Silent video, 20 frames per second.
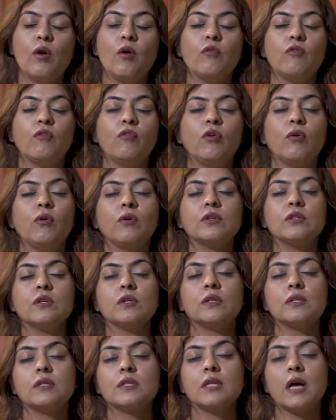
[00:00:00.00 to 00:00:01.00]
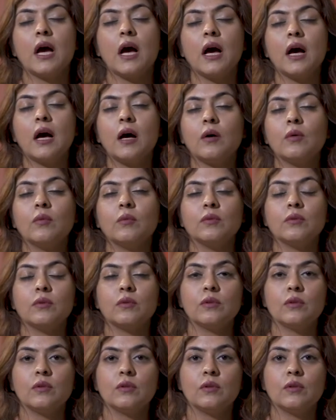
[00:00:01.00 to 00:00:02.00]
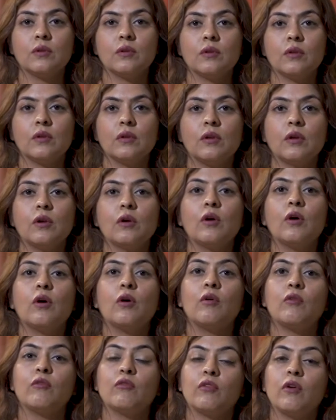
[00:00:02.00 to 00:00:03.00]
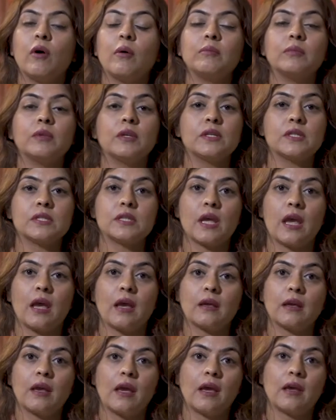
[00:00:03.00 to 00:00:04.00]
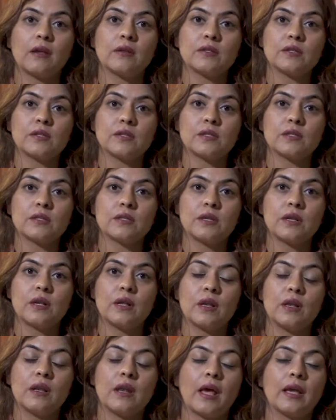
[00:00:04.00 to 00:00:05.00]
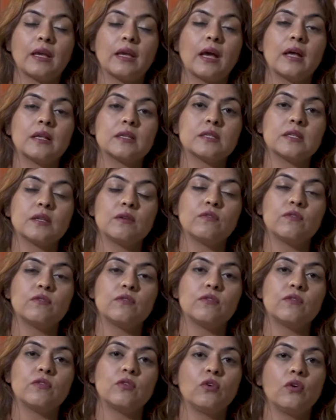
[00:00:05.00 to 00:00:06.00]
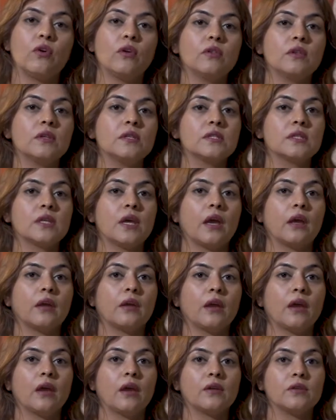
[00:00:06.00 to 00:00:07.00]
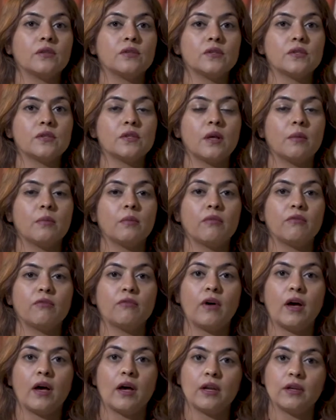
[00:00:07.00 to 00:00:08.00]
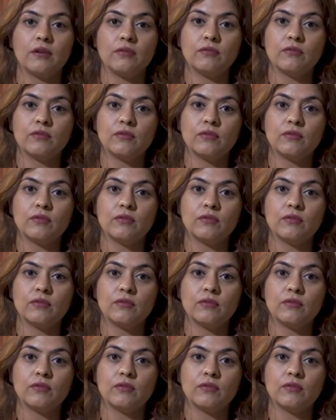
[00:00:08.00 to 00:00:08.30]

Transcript: float down from the staircase, like as if you're on the staircase number 5.